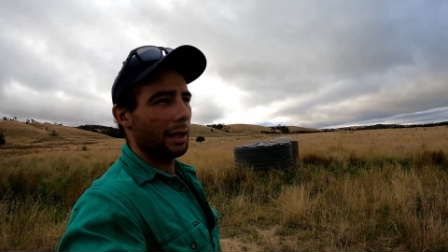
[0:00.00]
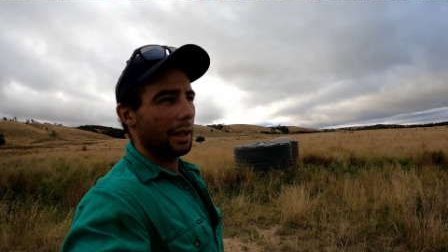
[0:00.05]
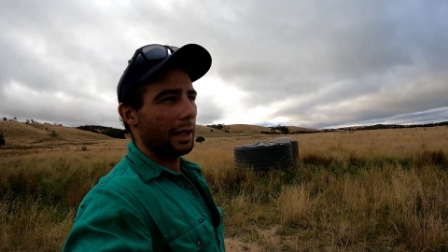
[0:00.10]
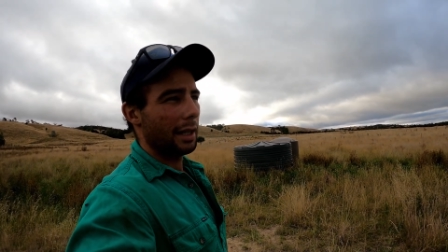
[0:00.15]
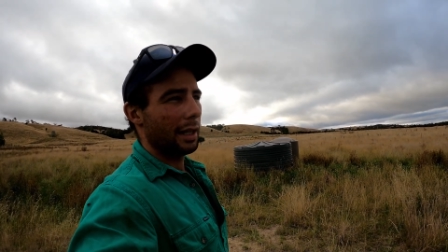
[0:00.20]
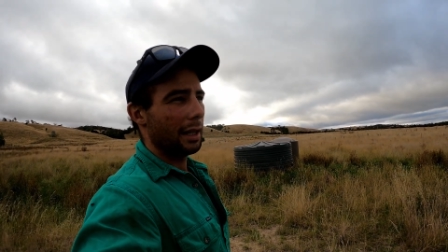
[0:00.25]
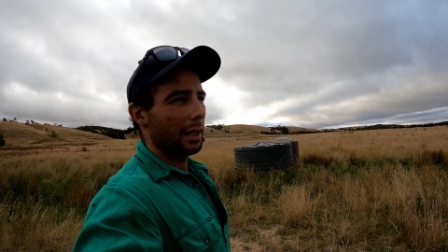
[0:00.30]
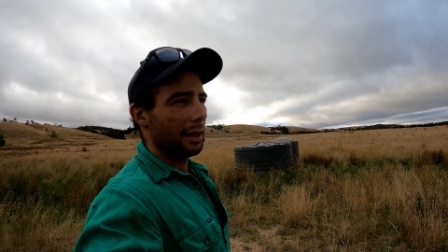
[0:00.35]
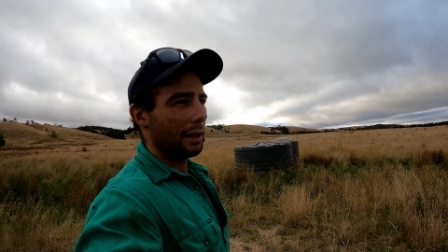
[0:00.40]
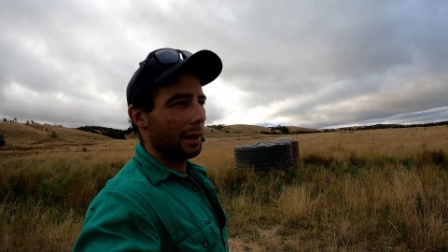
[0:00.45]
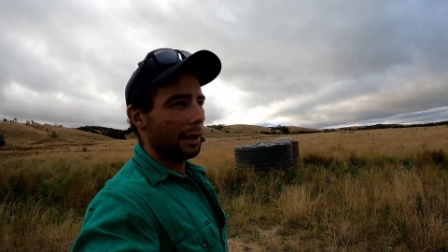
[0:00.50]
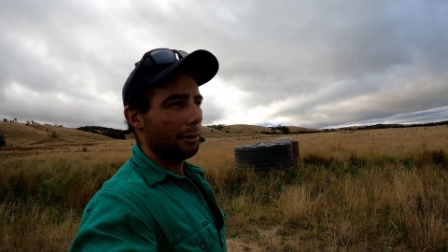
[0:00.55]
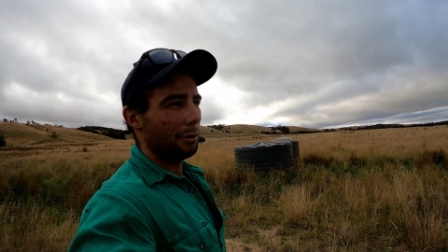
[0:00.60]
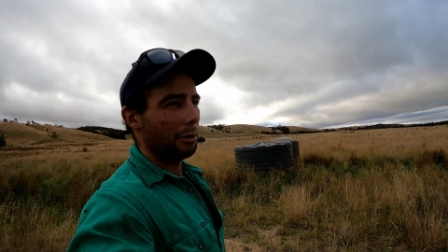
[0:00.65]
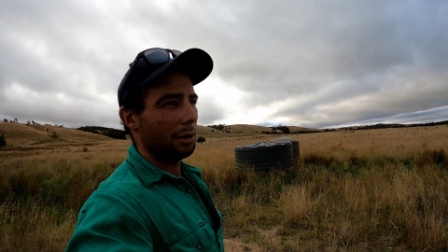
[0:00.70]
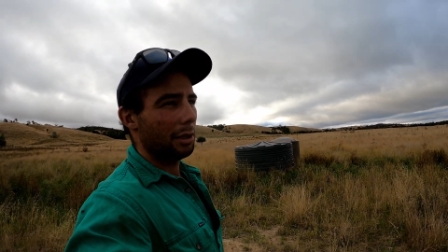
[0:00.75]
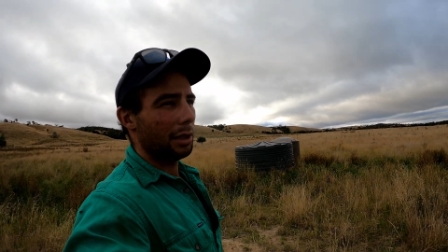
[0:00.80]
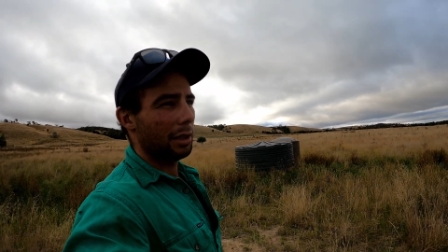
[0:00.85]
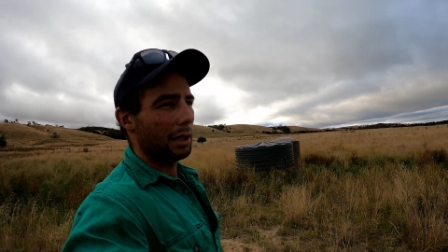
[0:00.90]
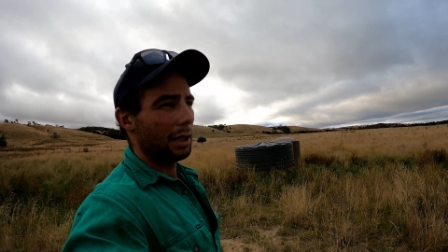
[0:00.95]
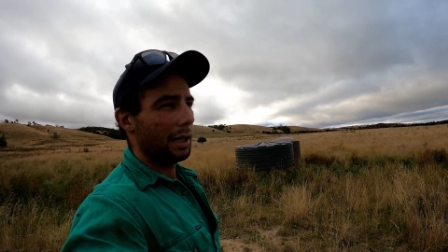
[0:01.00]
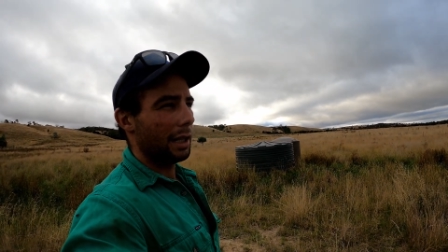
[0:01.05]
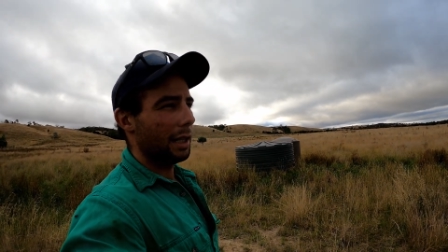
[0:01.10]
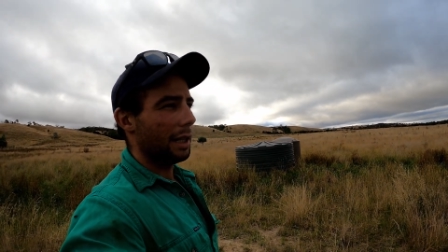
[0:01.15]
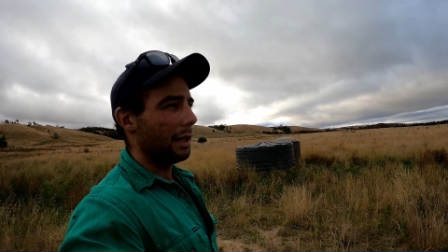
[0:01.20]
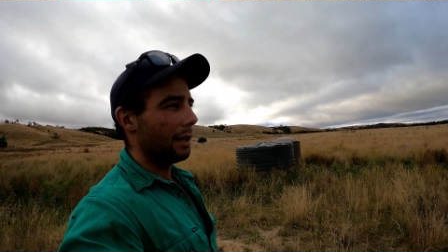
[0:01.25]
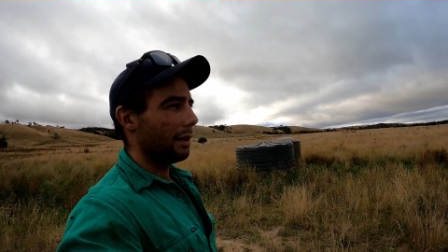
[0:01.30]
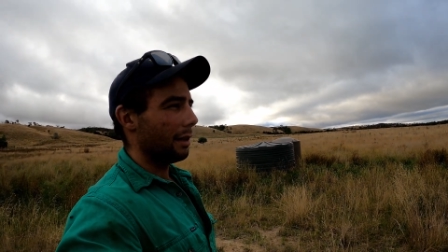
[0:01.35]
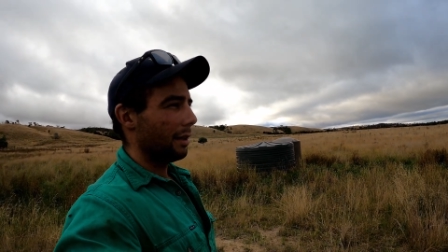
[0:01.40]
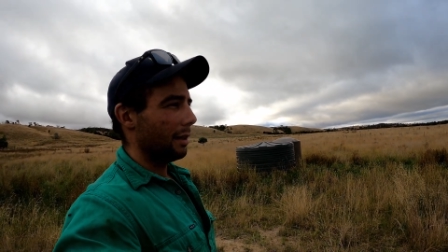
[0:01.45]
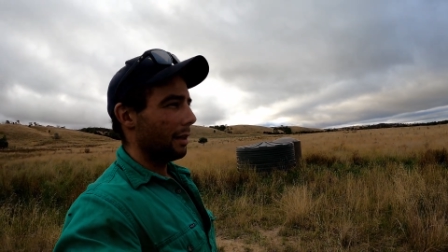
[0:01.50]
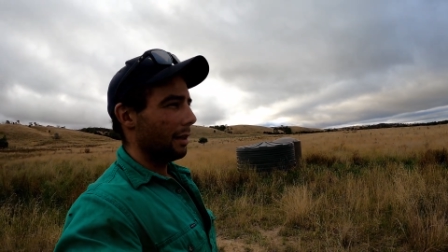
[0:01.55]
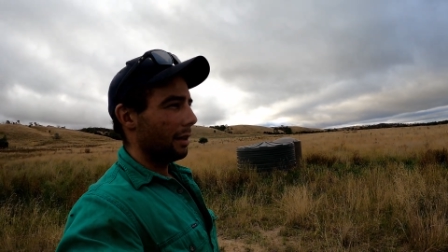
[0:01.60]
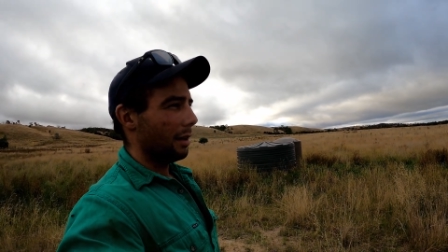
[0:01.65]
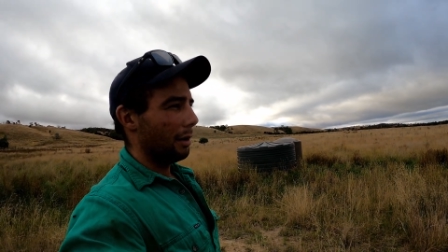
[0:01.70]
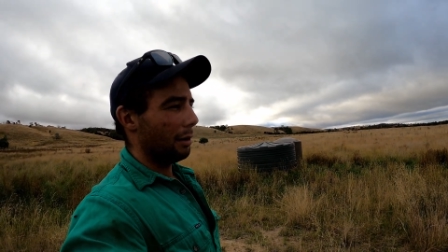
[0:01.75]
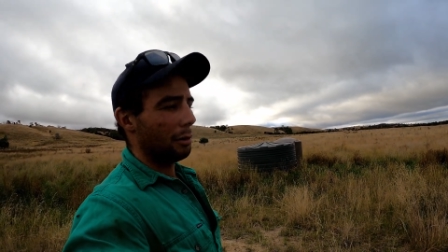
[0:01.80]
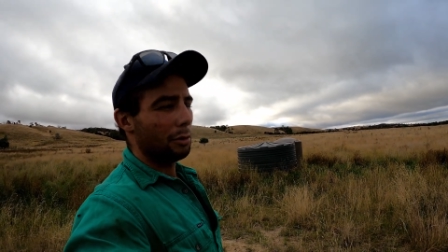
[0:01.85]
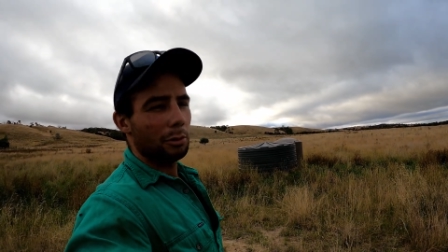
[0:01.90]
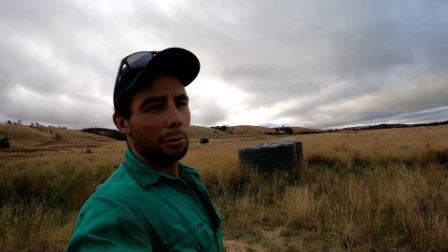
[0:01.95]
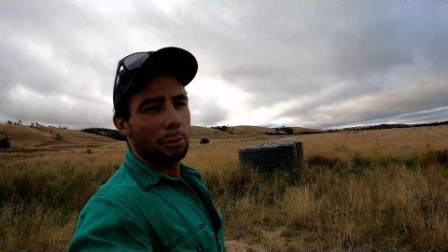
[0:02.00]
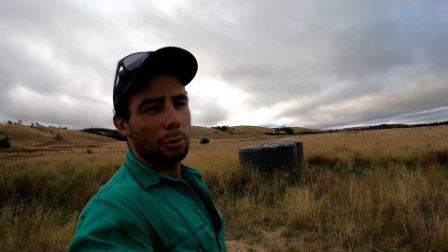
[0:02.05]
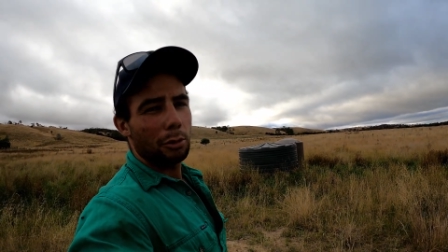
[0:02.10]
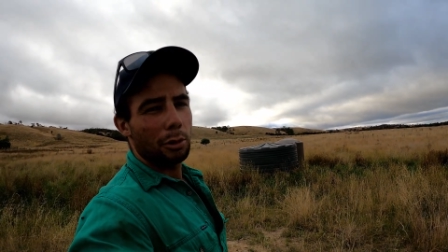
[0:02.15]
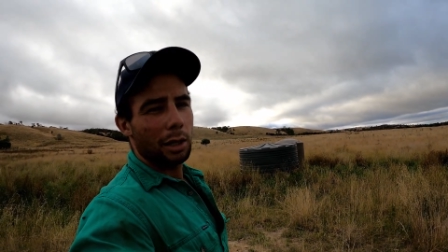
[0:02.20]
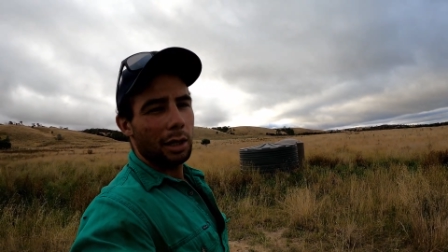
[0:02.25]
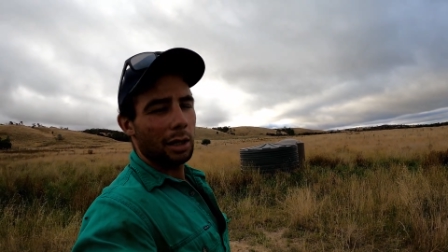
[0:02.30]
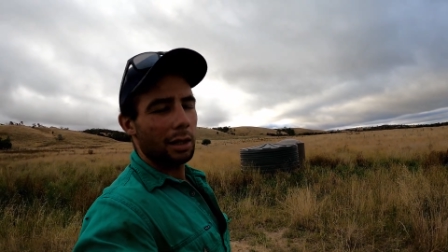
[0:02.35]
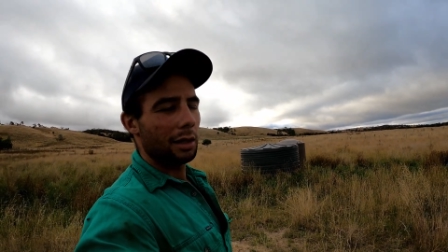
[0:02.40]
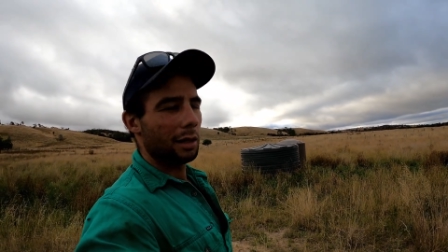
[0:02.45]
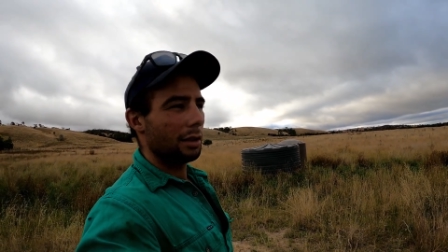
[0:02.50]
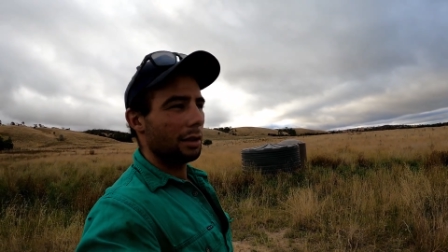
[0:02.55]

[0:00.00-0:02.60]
they really need a lot of water.